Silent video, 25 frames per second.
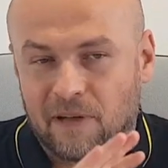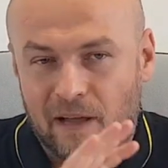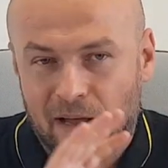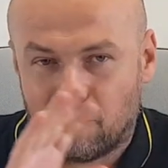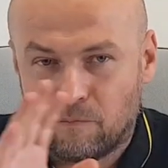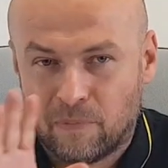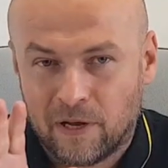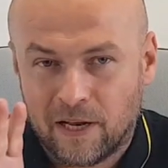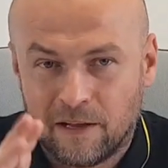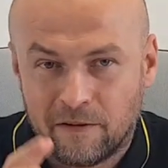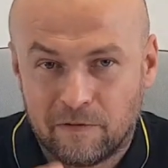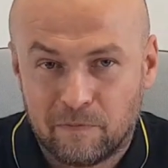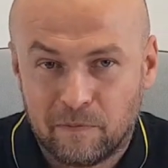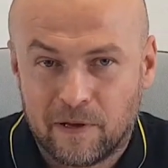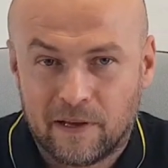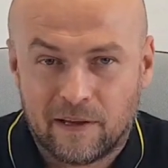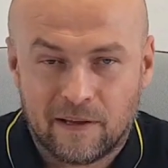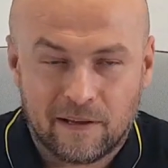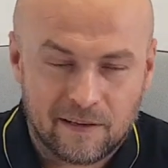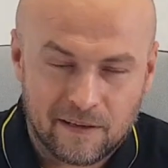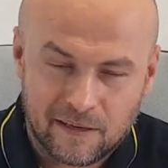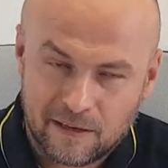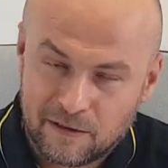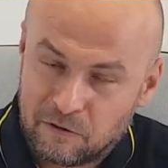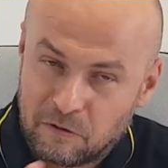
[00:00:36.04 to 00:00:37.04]
Believe
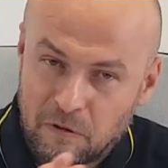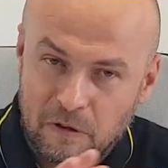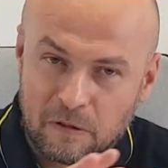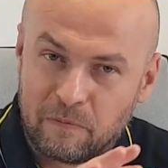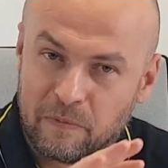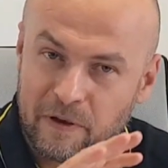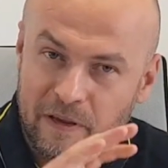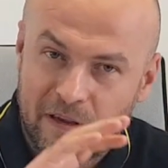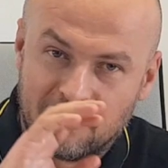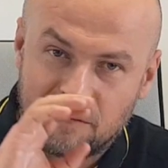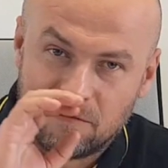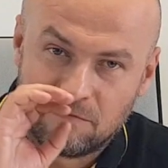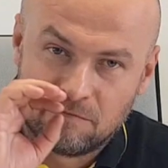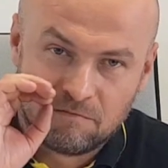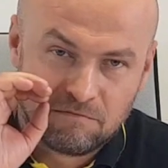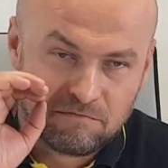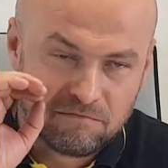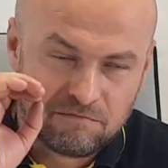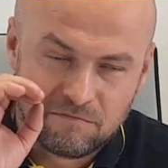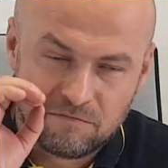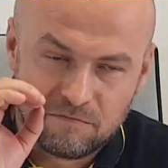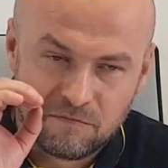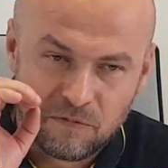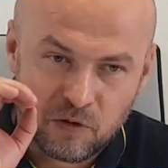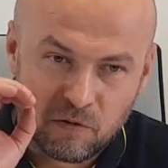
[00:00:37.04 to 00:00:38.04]
me, it will be
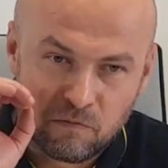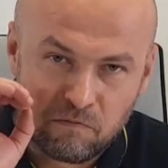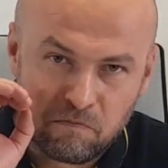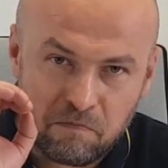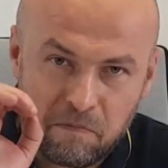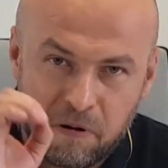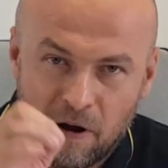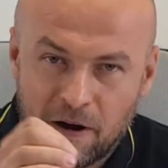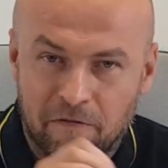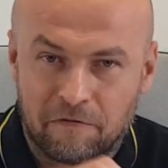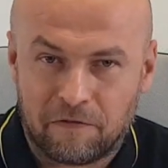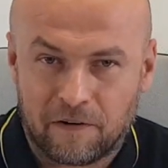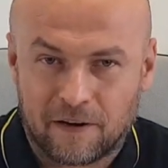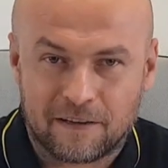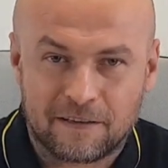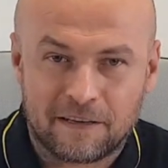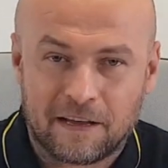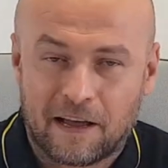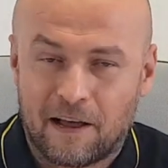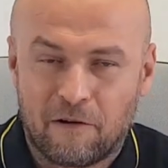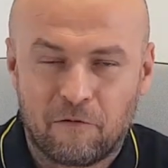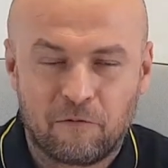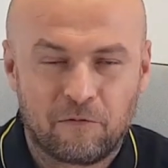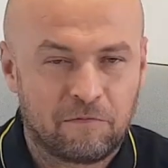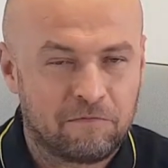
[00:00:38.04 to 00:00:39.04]
perfect.
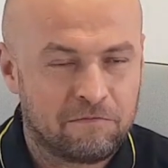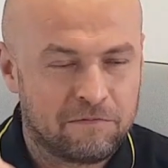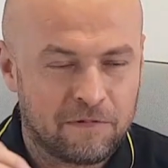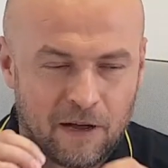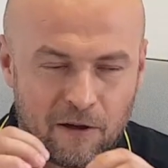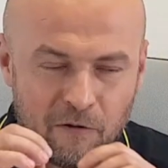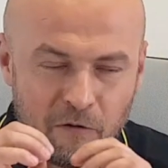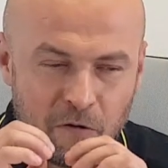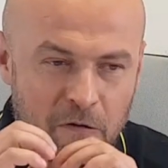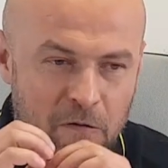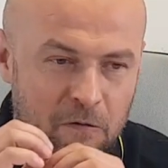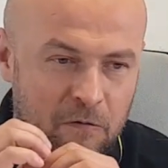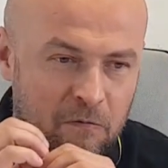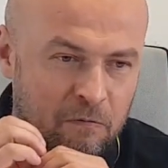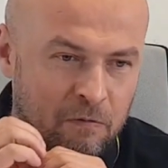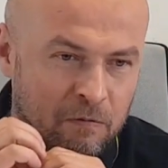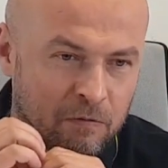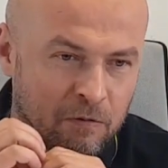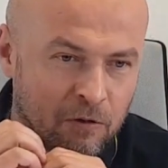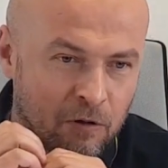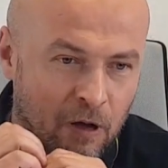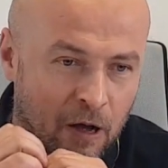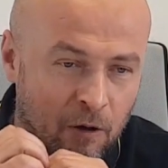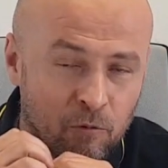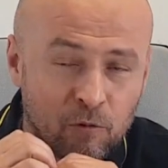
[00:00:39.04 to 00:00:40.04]
I
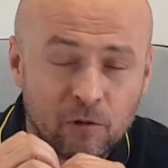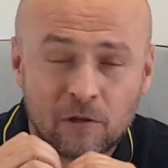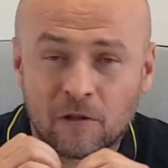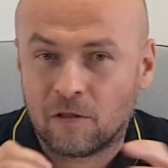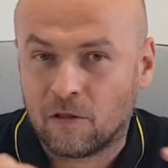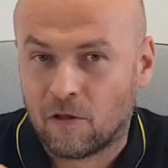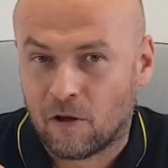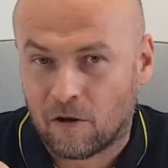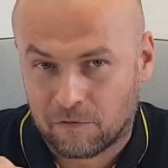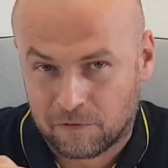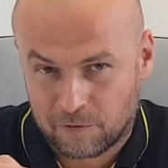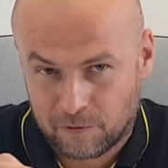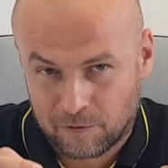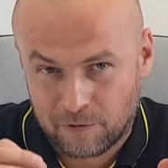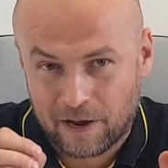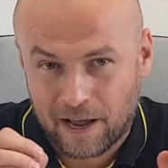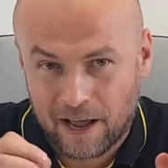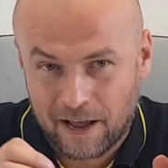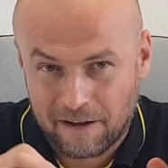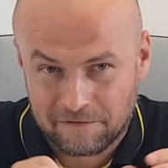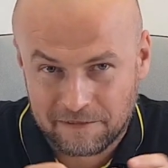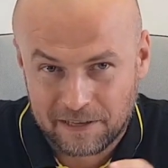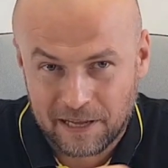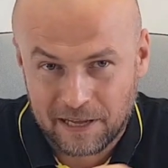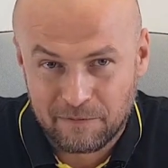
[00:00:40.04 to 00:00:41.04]
would love to
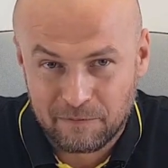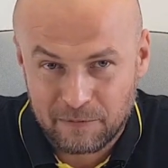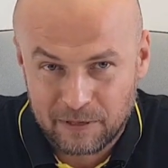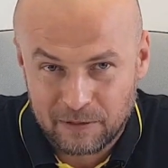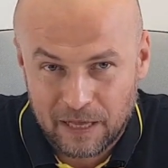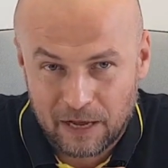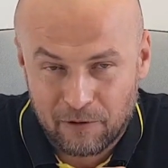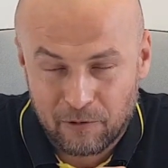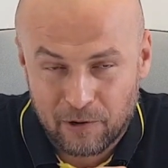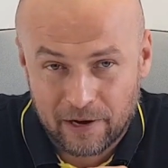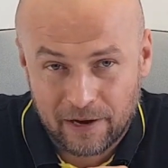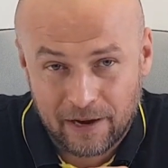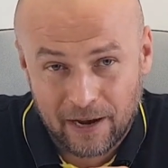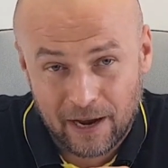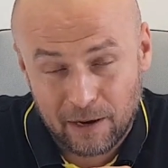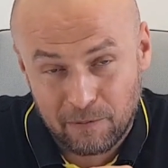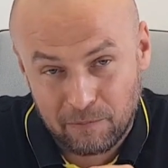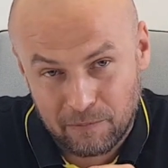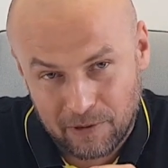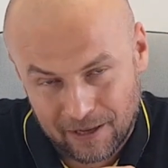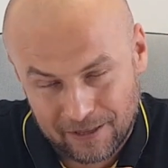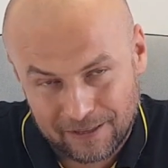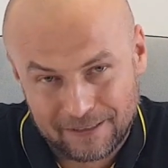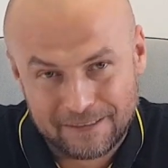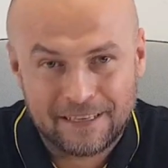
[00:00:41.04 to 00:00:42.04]
have them in our game,
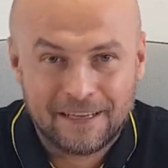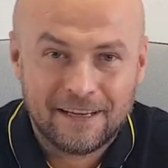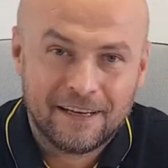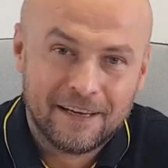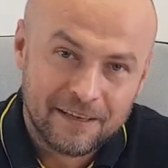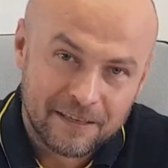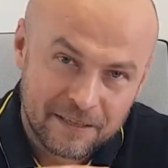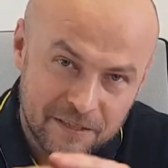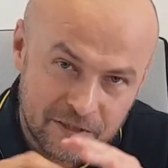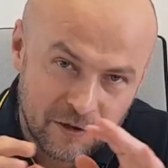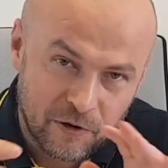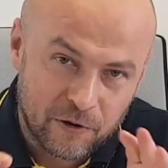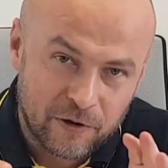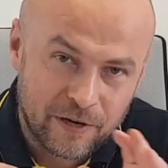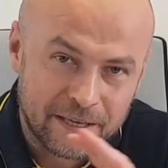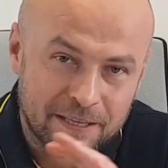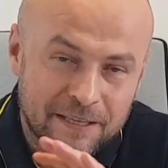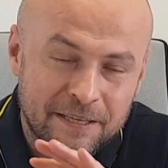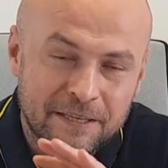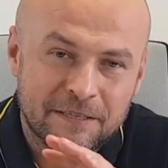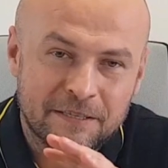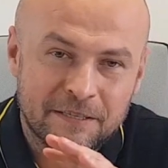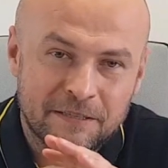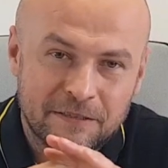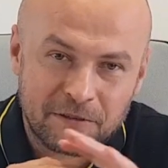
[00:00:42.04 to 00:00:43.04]
but sorry, it
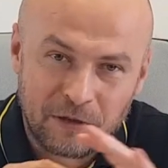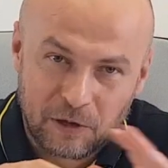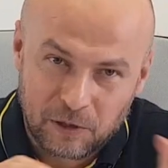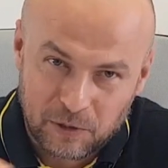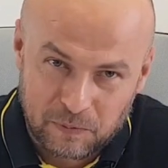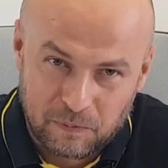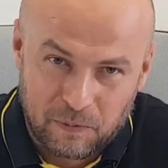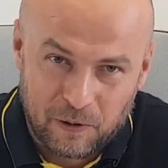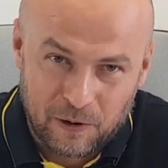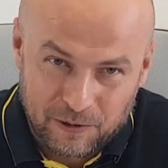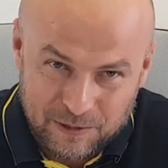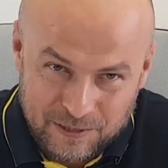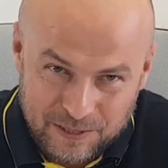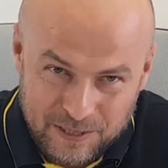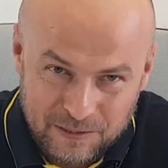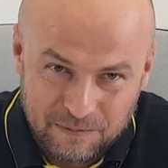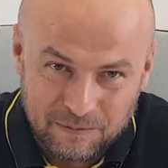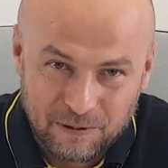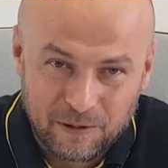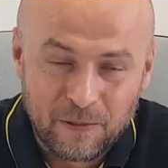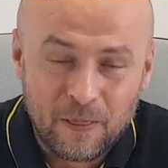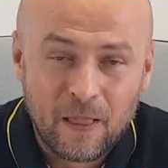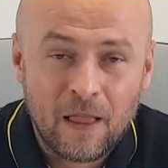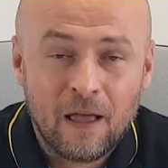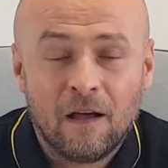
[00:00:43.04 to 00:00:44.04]
is not
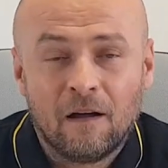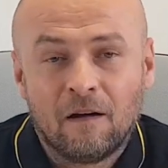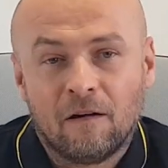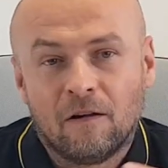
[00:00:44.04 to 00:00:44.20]
possible.